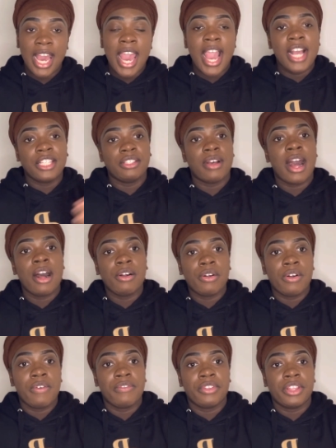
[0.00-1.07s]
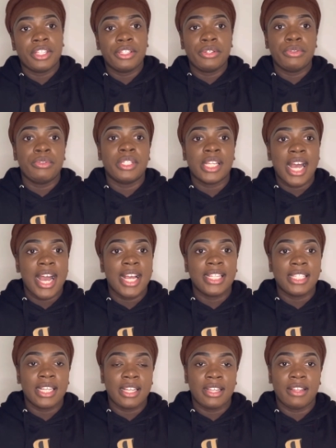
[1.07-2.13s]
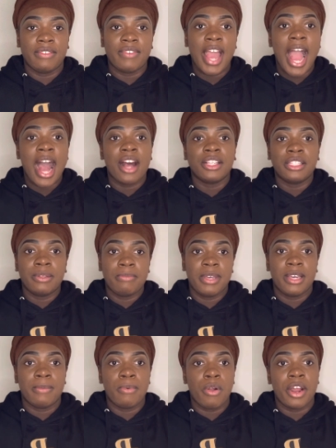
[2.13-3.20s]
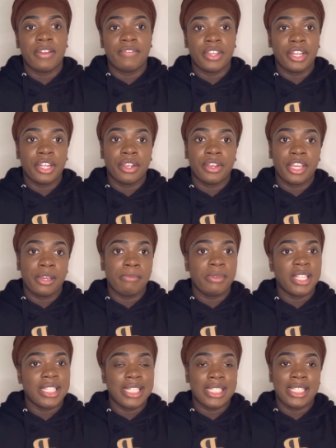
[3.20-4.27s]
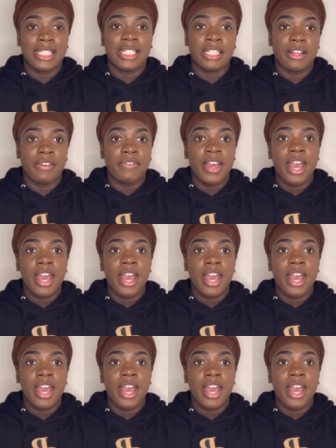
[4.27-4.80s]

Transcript: And so I'll go over the two sides of how to be a part of the courier business itself.